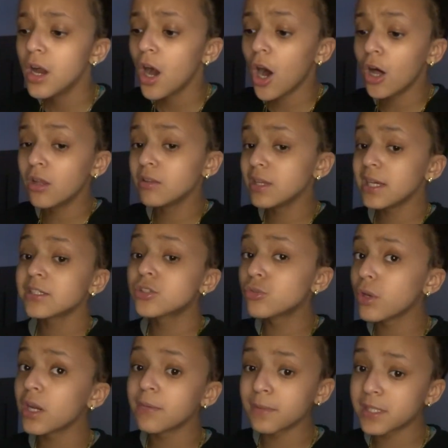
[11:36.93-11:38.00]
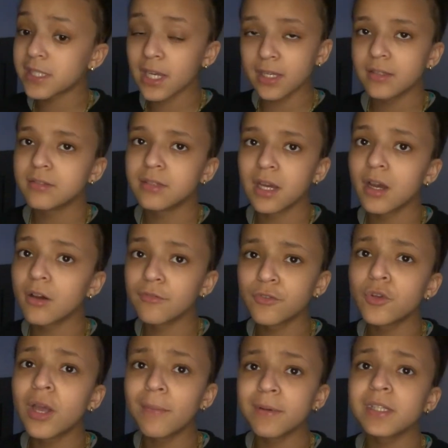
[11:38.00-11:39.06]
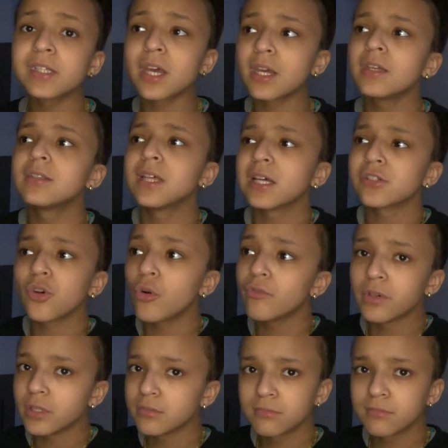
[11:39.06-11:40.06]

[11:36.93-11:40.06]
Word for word: Unless you getting me tight. Now, if you get me tight, that's over.